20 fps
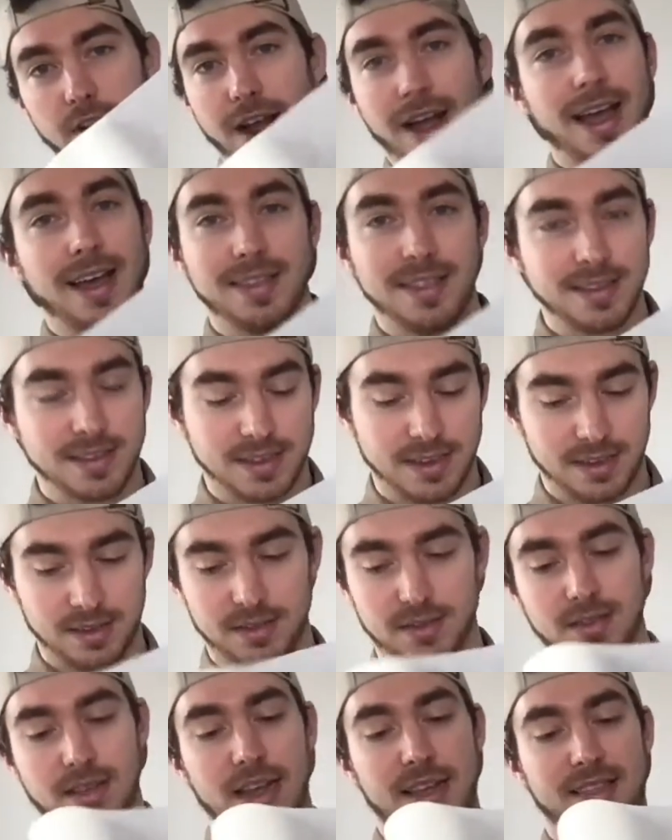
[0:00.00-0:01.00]
I had this,
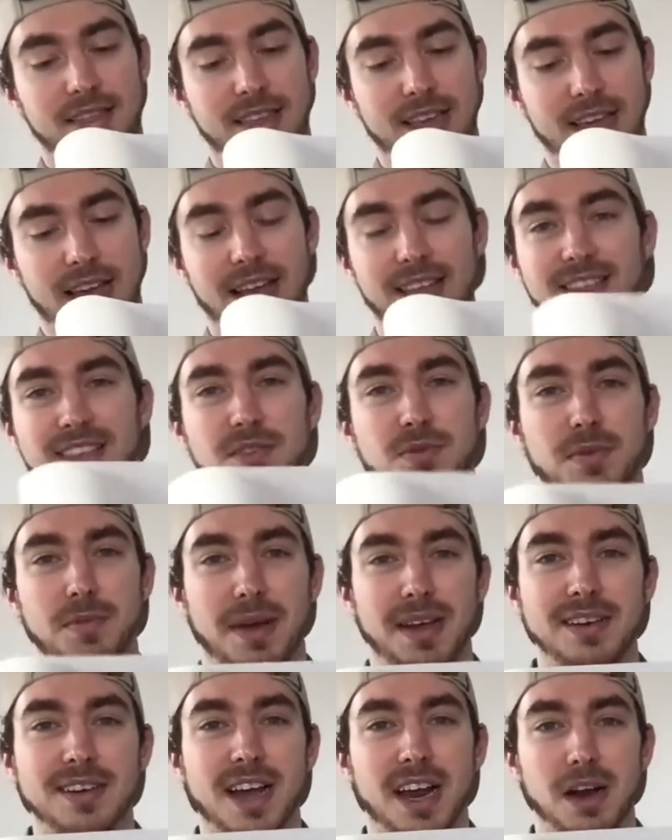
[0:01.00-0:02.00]
I think I had this one my
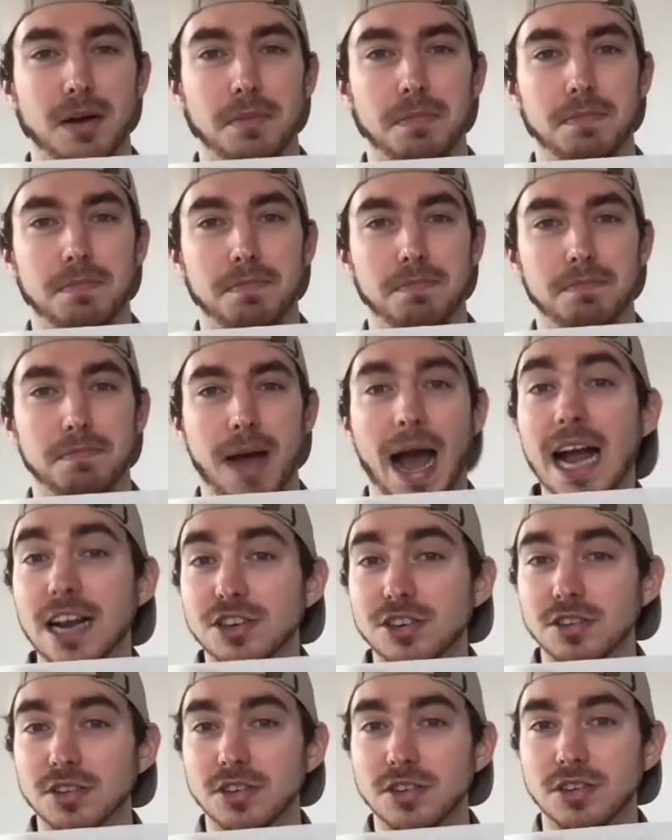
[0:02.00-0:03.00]
entire
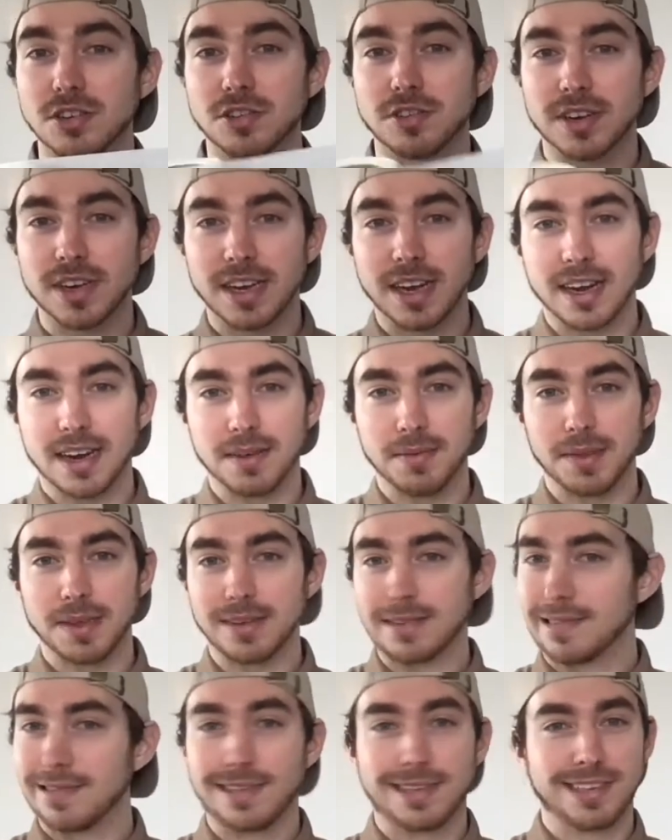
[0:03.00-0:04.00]
bachelor's degree, and I'm
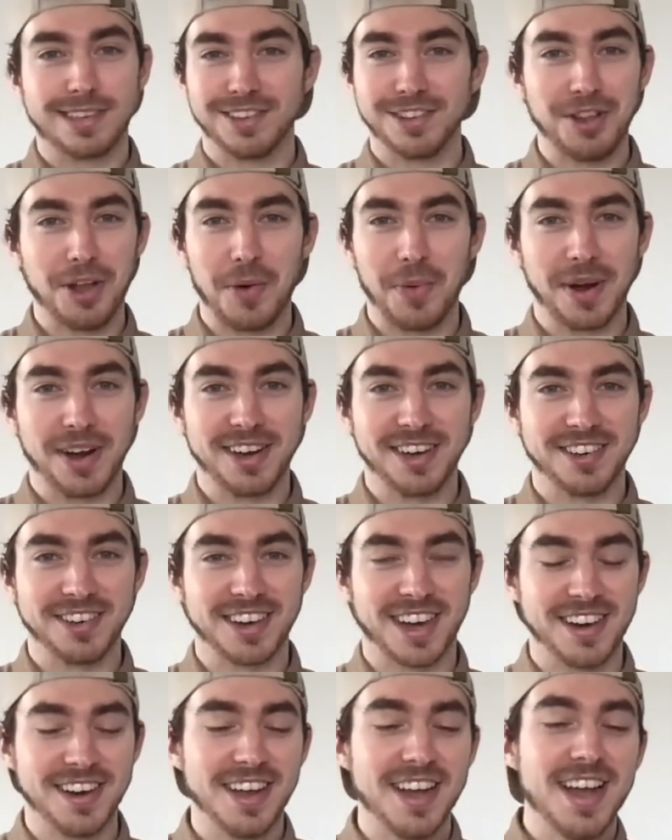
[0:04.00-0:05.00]
still nowhere near
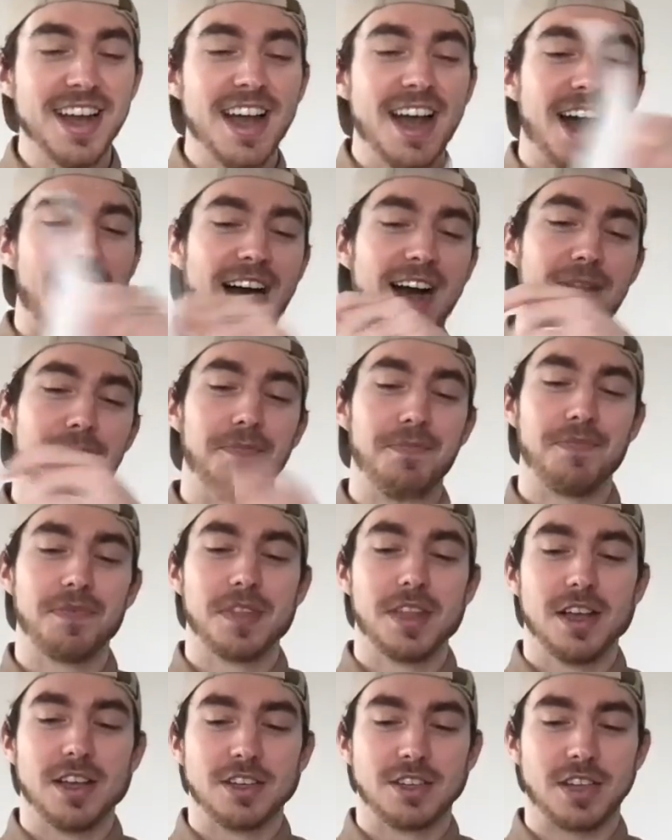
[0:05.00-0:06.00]
done.
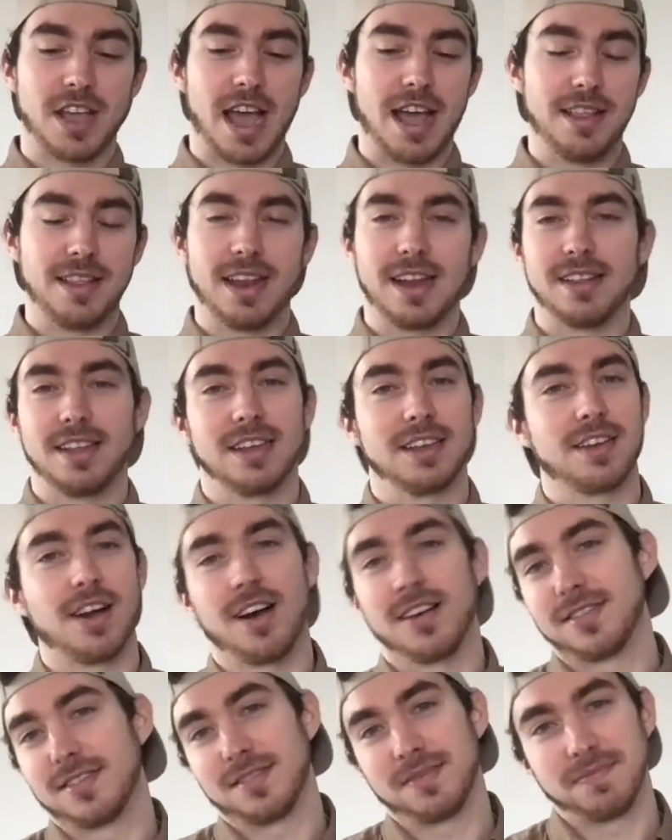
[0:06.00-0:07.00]
And it
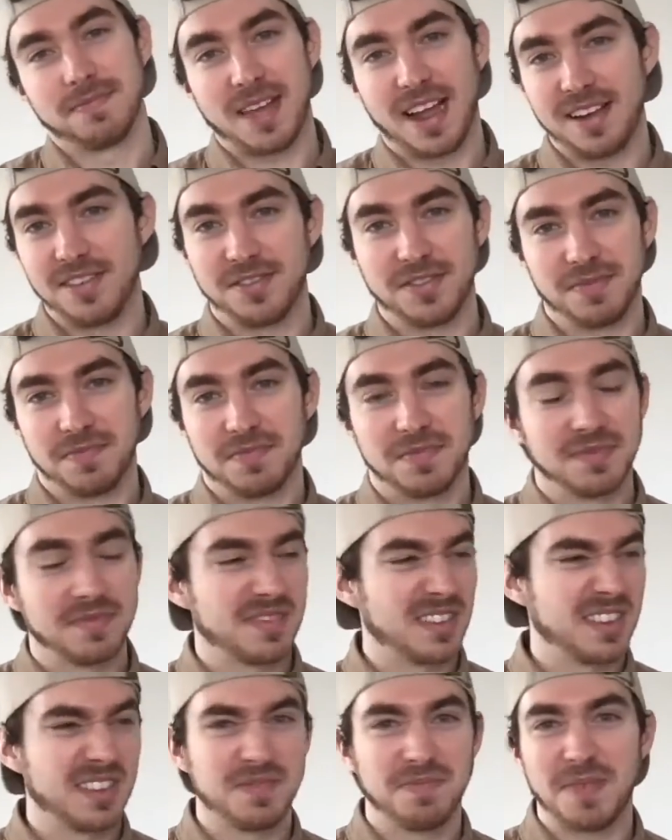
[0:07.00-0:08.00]
costs
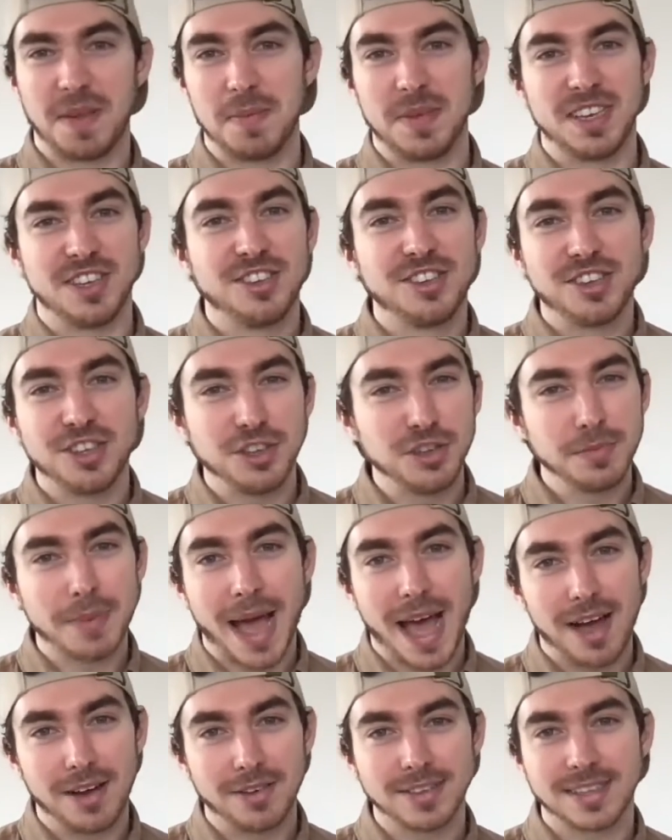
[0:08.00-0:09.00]
maybe
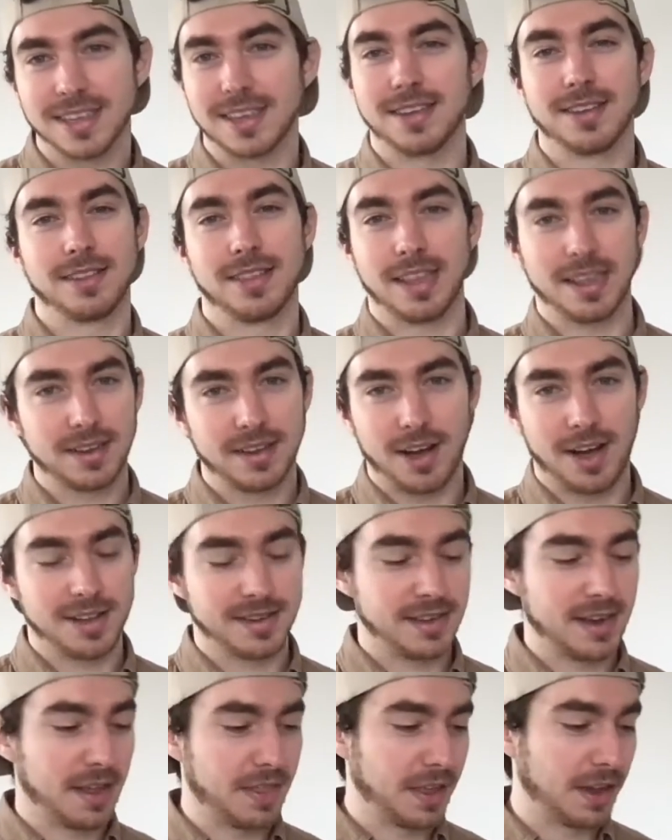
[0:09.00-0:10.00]
£2. They cost
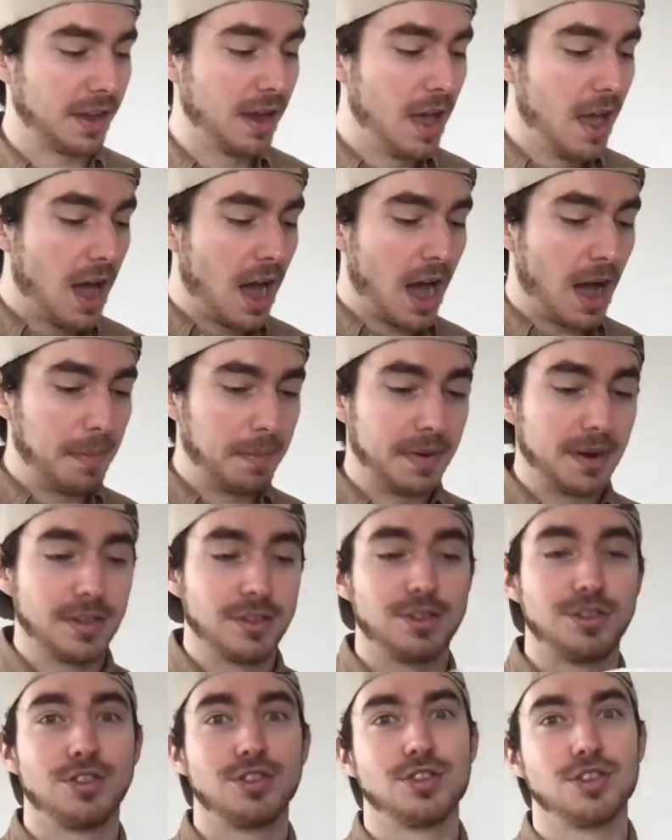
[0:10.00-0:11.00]
nothing, but it's
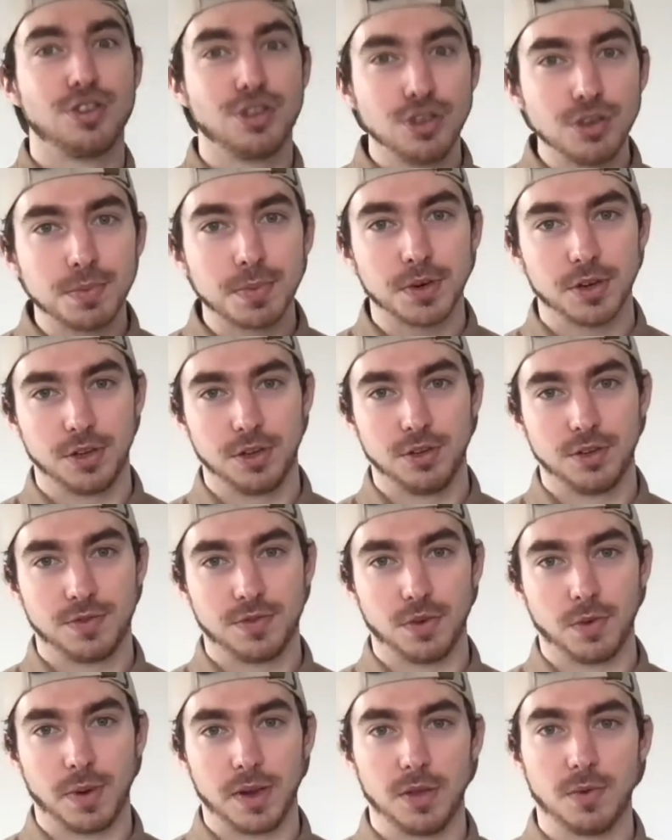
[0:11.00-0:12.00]
super
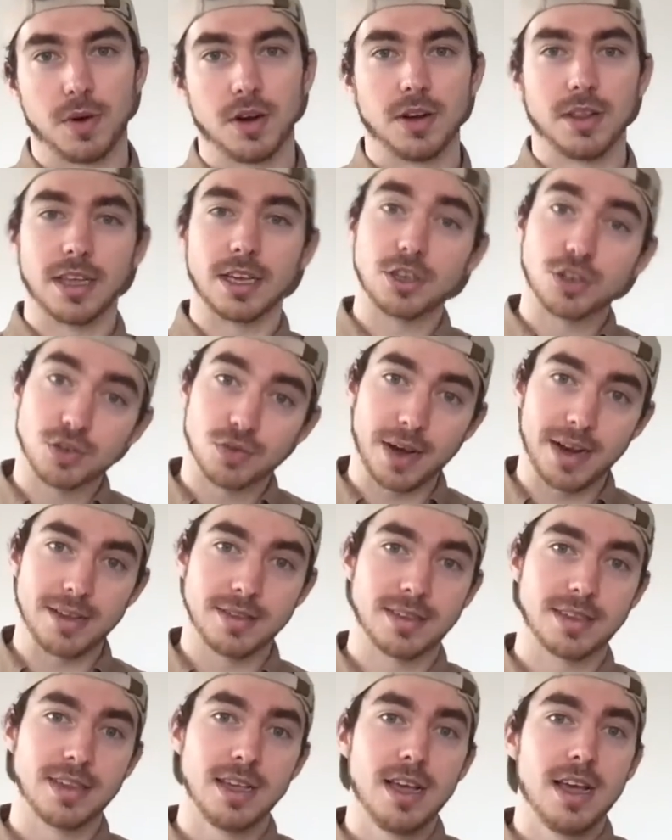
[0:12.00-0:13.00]
useful when you want to
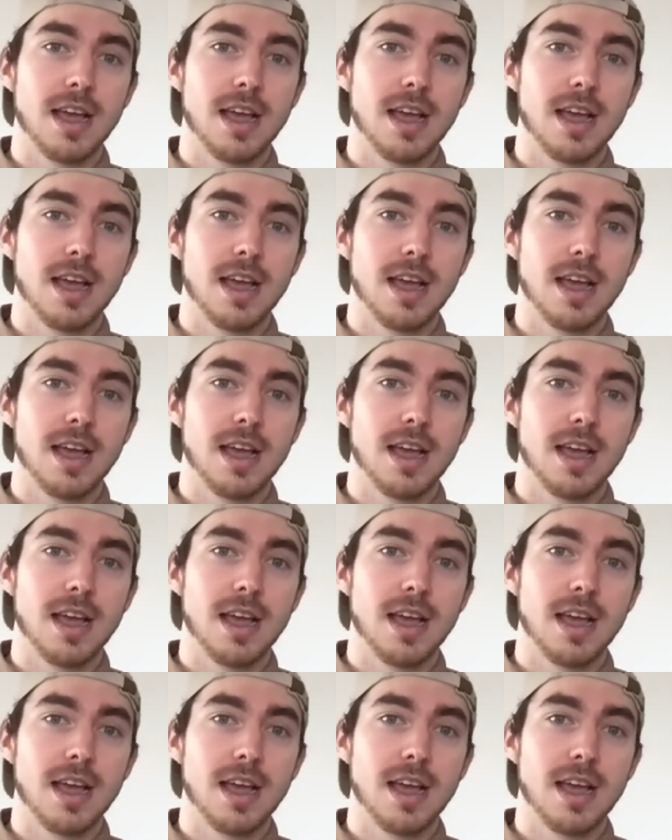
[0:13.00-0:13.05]
trace.